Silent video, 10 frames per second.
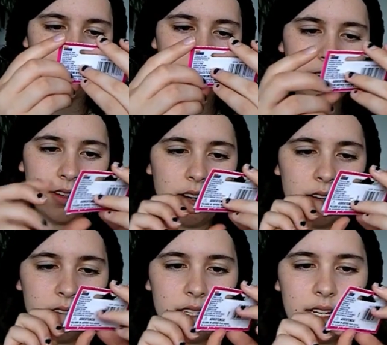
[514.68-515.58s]
These
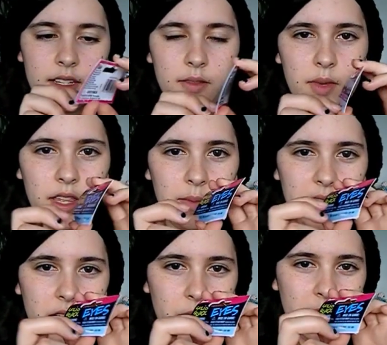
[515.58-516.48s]
are
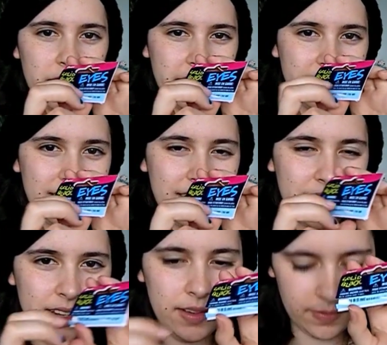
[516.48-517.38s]
6mm
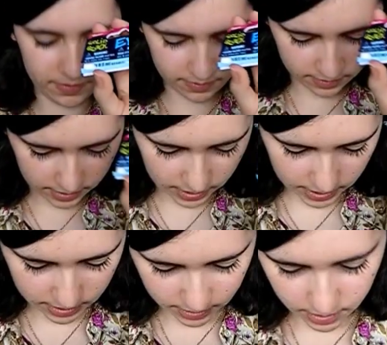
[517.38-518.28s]
ones,
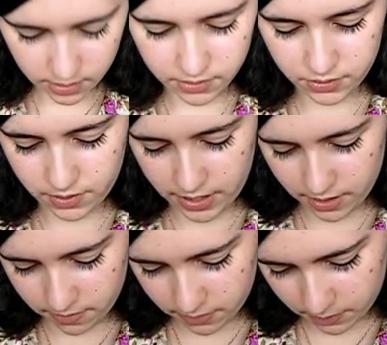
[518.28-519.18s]
and I also have